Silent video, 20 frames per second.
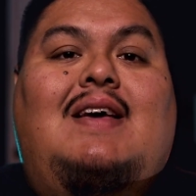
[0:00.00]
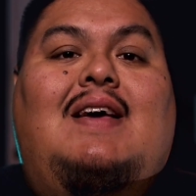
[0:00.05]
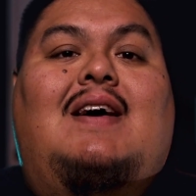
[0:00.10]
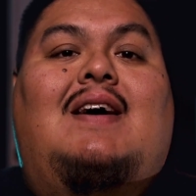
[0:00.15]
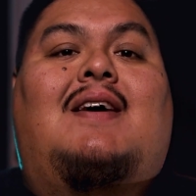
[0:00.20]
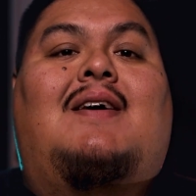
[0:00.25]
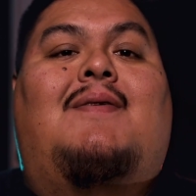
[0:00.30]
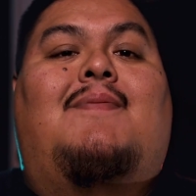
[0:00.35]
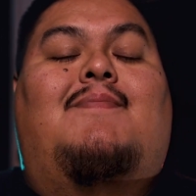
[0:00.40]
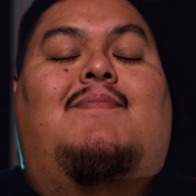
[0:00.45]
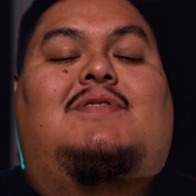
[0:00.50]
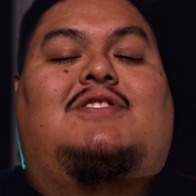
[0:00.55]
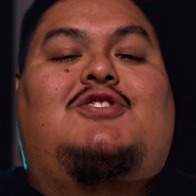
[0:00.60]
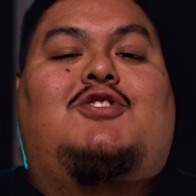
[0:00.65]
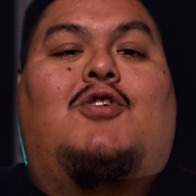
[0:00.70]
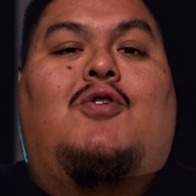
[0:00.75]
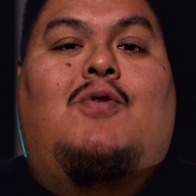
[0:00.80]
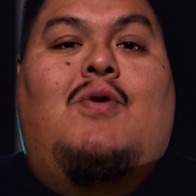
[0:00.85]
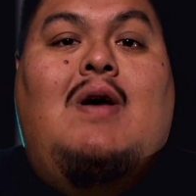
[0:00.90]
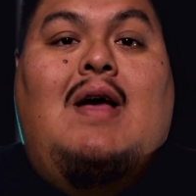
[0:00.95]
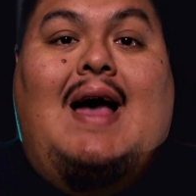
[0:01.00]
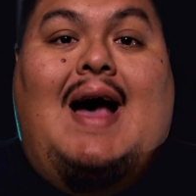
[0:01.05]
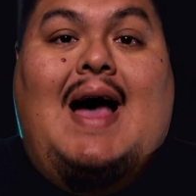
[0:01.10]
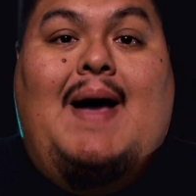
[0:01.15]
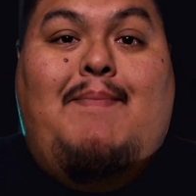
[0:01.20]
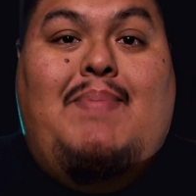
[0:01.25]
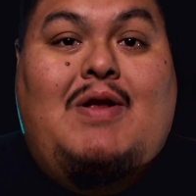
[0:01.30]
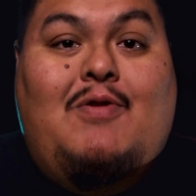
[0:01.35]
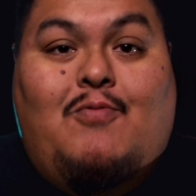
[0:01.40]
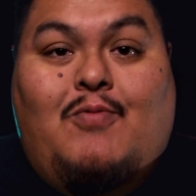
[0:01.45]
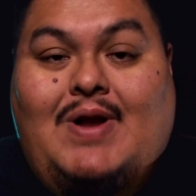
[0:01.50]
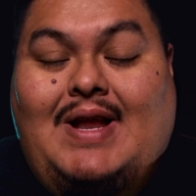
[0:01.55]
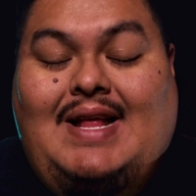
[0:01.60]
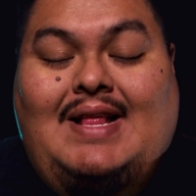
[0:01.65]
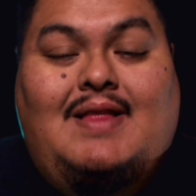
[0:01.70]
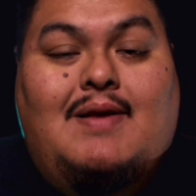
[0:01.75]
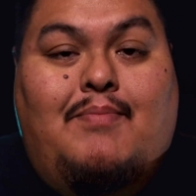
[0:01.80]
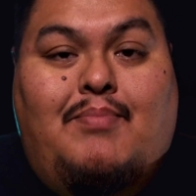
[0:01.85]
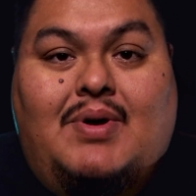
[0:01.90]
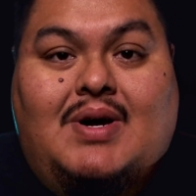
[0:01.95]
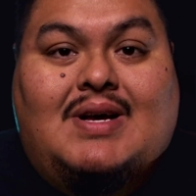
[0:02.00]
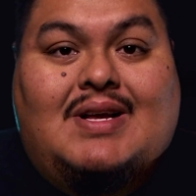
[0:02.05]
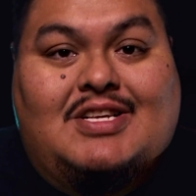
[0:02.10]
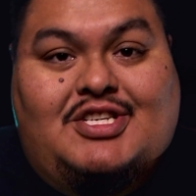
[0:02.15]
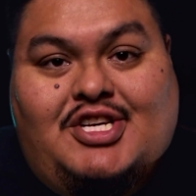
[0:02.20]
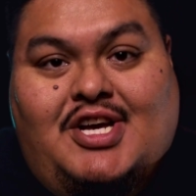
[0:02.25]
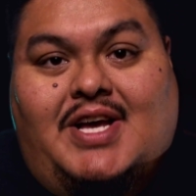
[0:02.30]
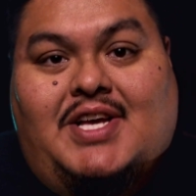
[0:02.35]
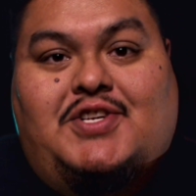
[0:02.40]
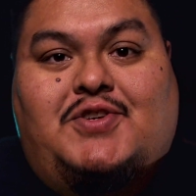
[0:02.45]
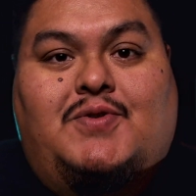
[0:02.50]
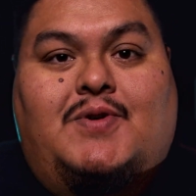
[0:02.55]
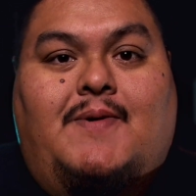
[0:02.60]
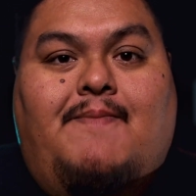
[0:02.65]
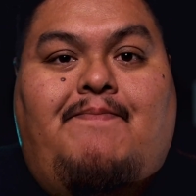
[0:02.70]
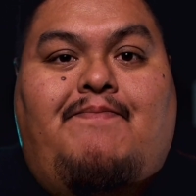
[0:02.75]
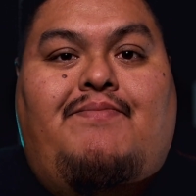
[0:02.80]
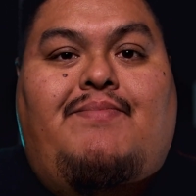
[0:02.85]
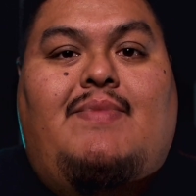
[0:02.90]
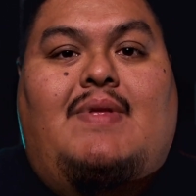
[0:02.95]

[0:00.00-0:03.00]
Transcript: Um, so, I've been reading the book of Joshua.